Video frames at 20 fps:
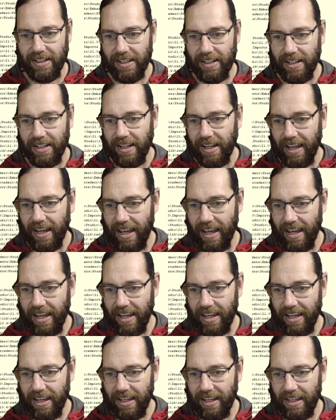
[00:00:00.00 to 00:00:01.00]

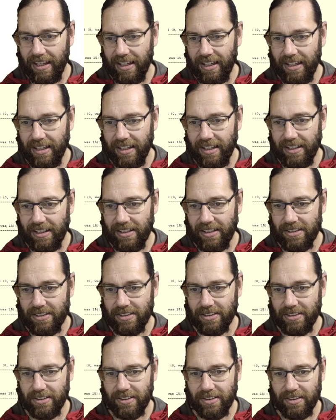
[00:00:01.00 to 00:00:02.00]
And
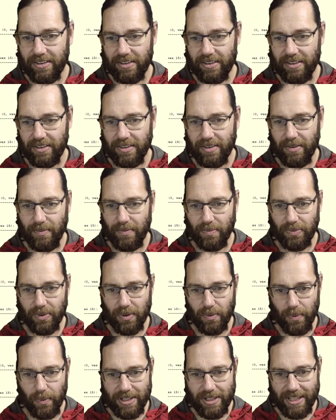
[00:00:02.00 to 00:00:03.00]
we
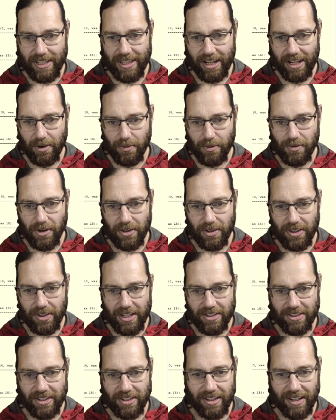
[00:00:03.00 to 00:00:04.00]
see we've got these
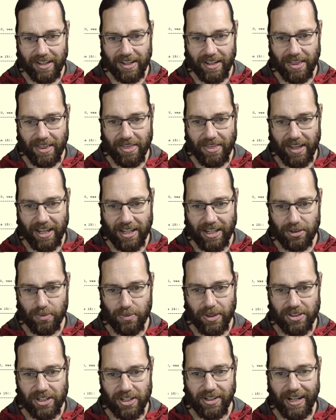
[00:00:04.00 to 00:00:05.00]
things with a
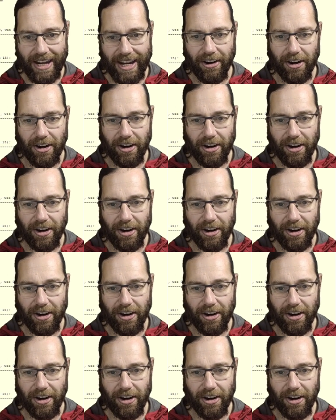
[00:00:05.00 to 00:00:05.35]
single arrow.